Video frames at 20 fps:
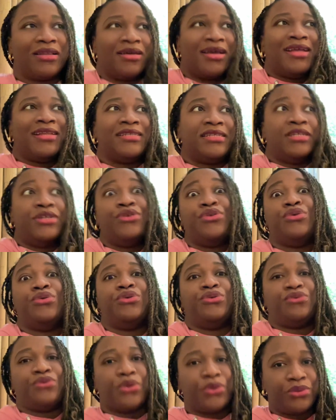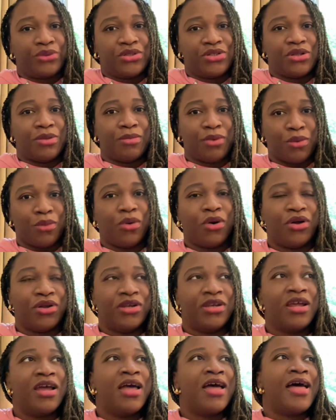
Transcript: didn't know the roads, number one,